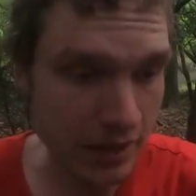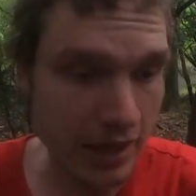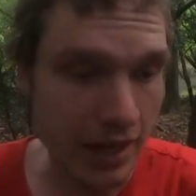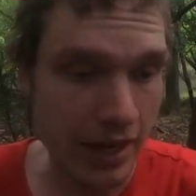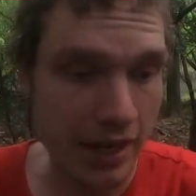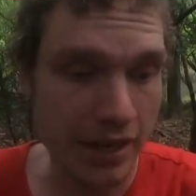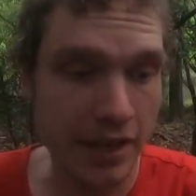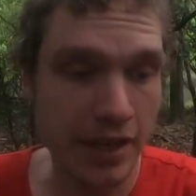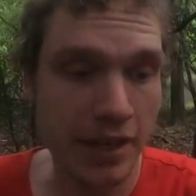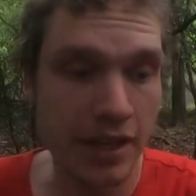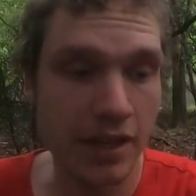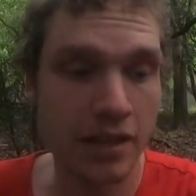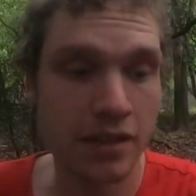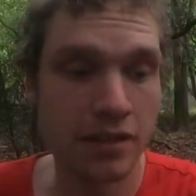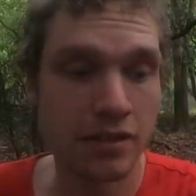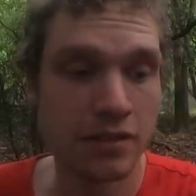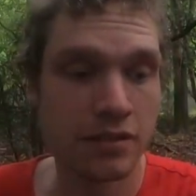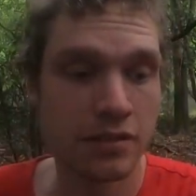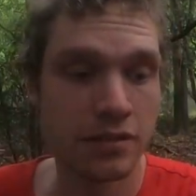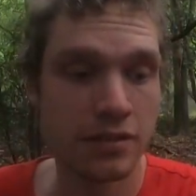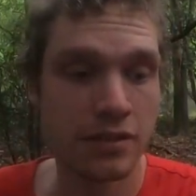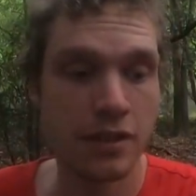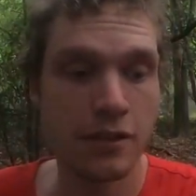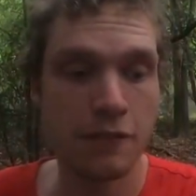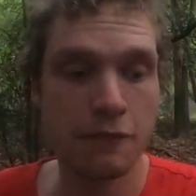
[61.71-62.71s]
Gallagher,
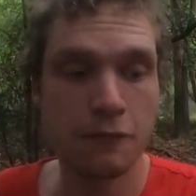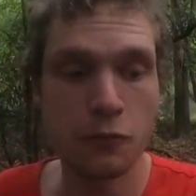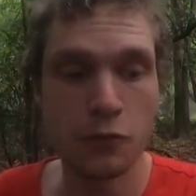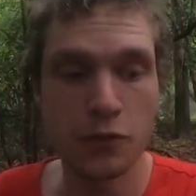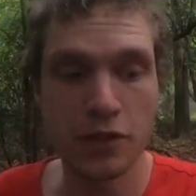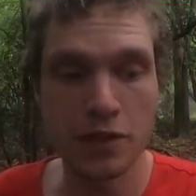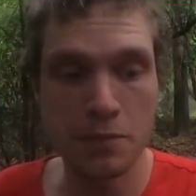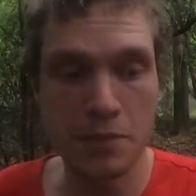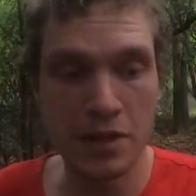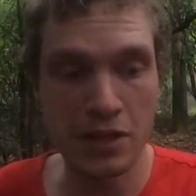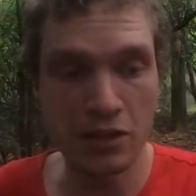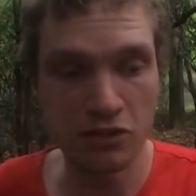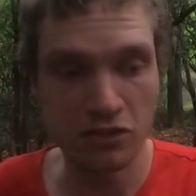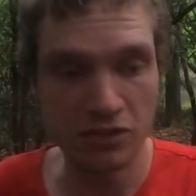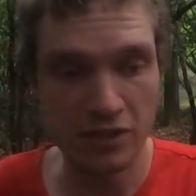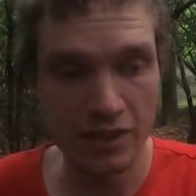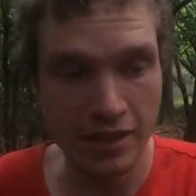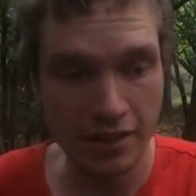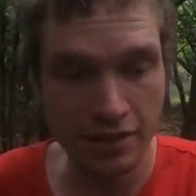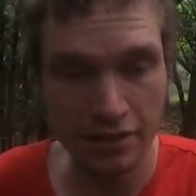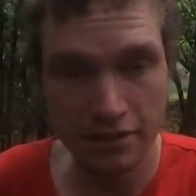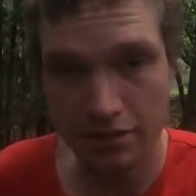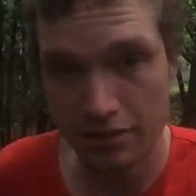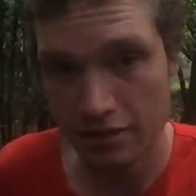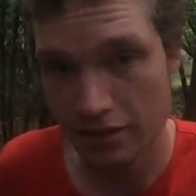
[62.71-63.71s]
thought he managed to
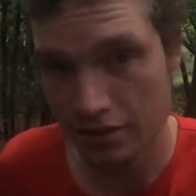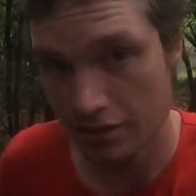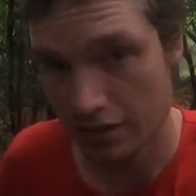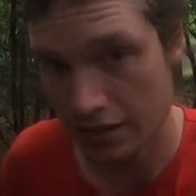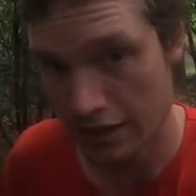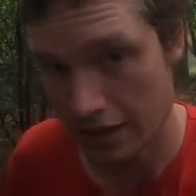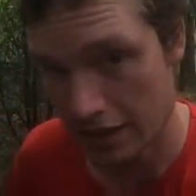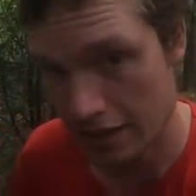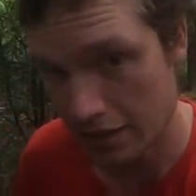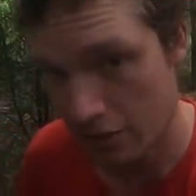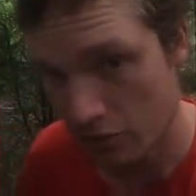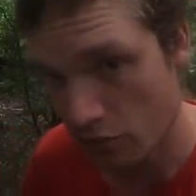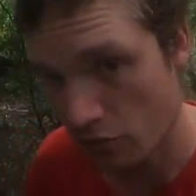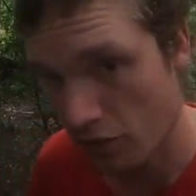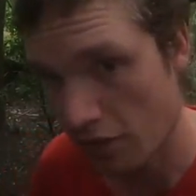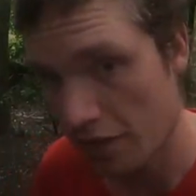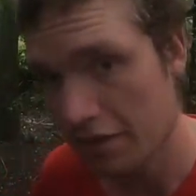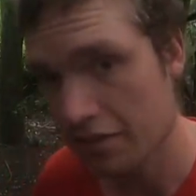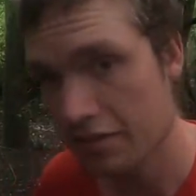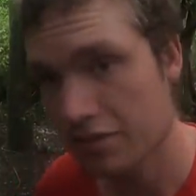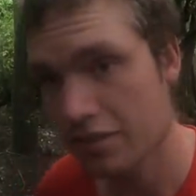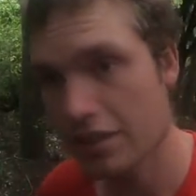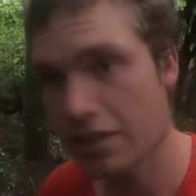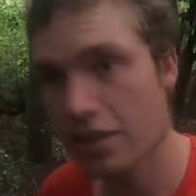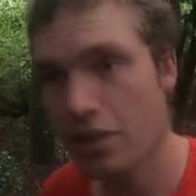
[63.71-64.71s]
get the
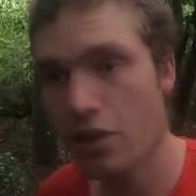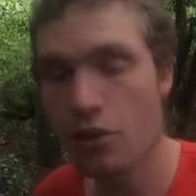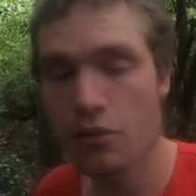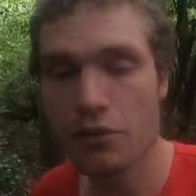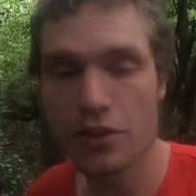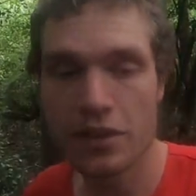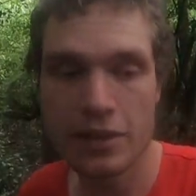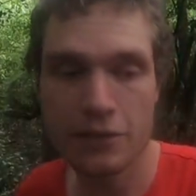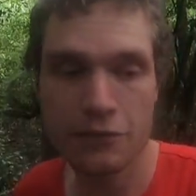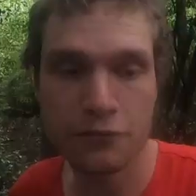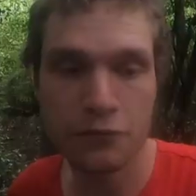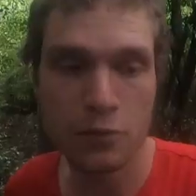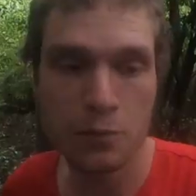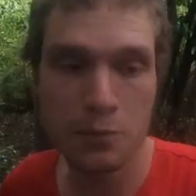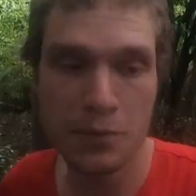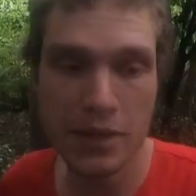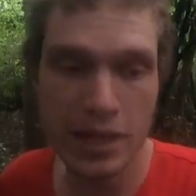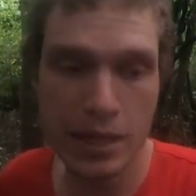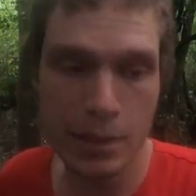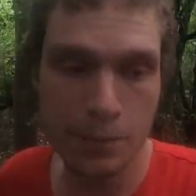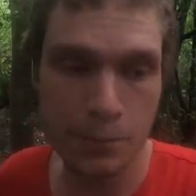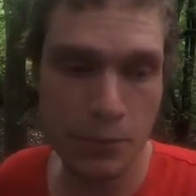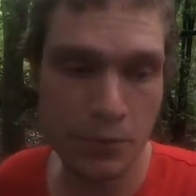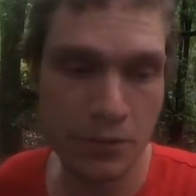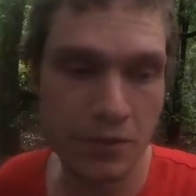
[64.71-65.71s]
equalising goal there for
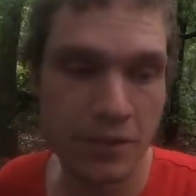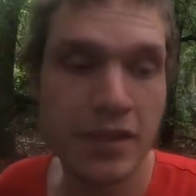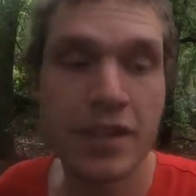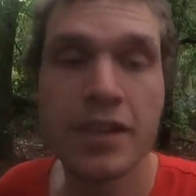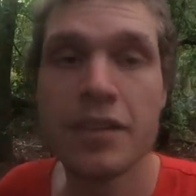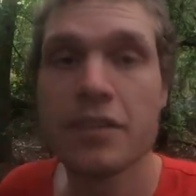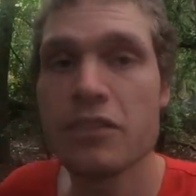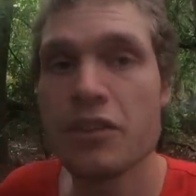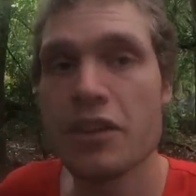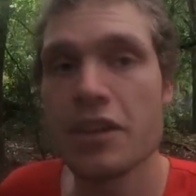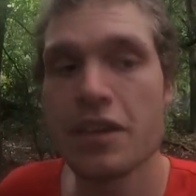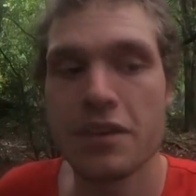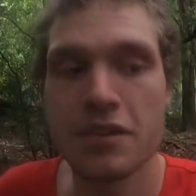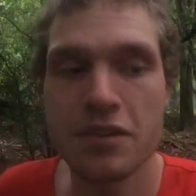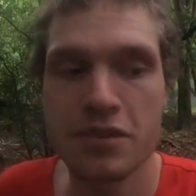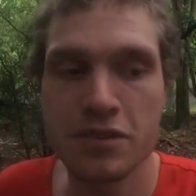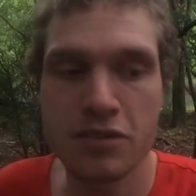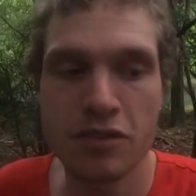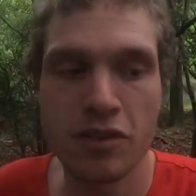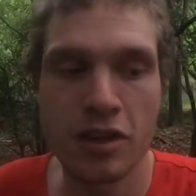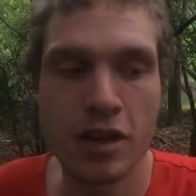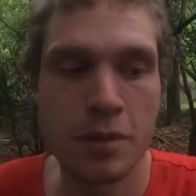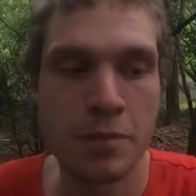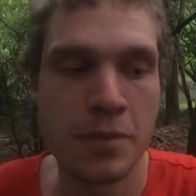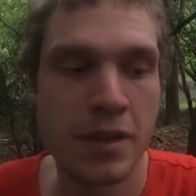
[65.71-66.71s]
Blackburn, did at the
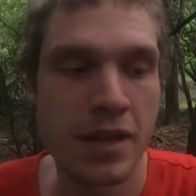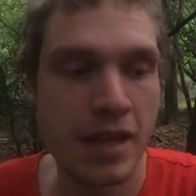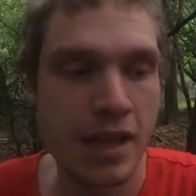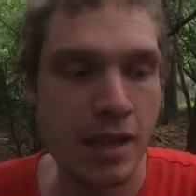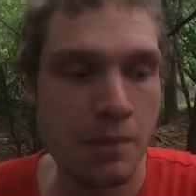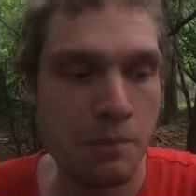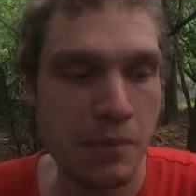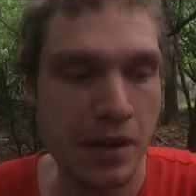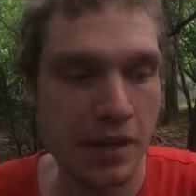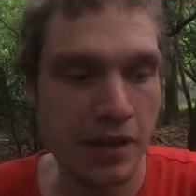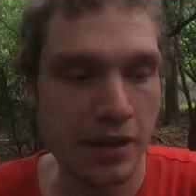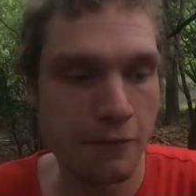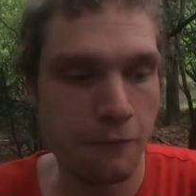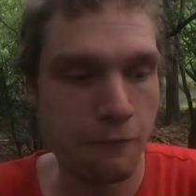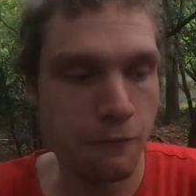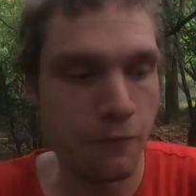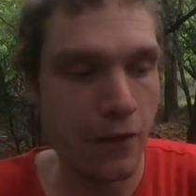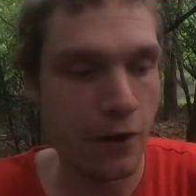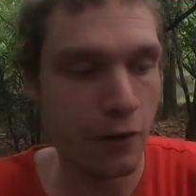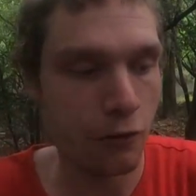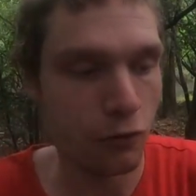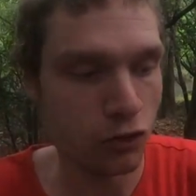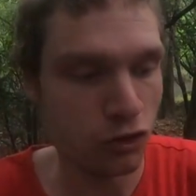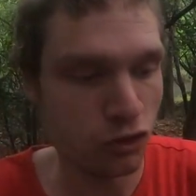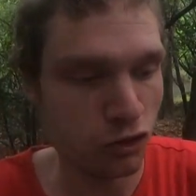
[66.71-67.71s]
time, but it
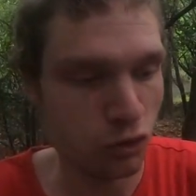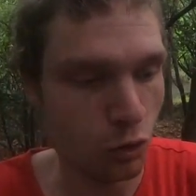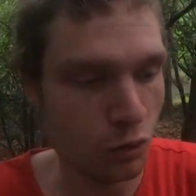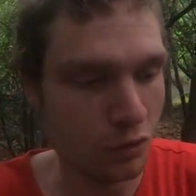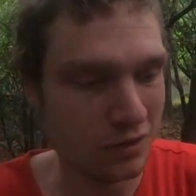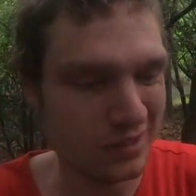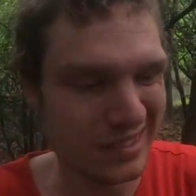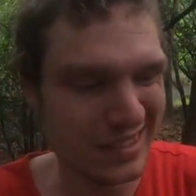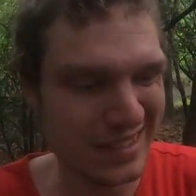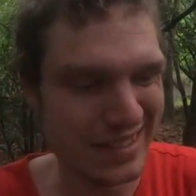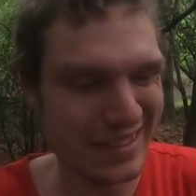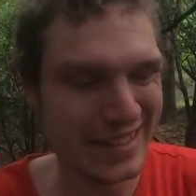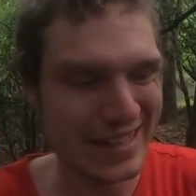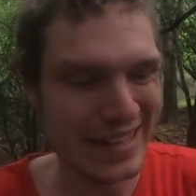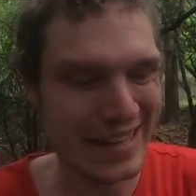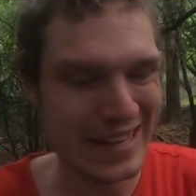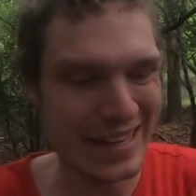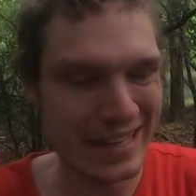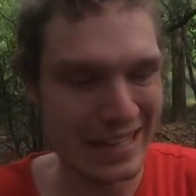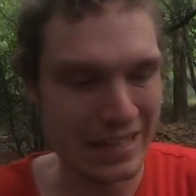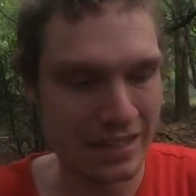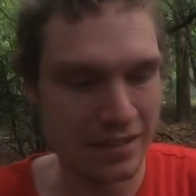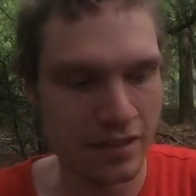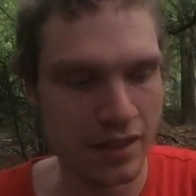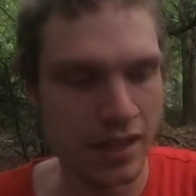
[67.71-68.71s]
fell short in the
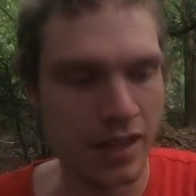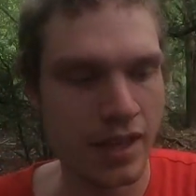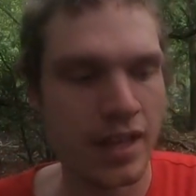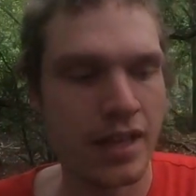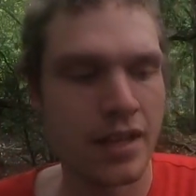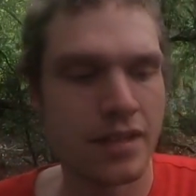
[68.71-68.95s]
end.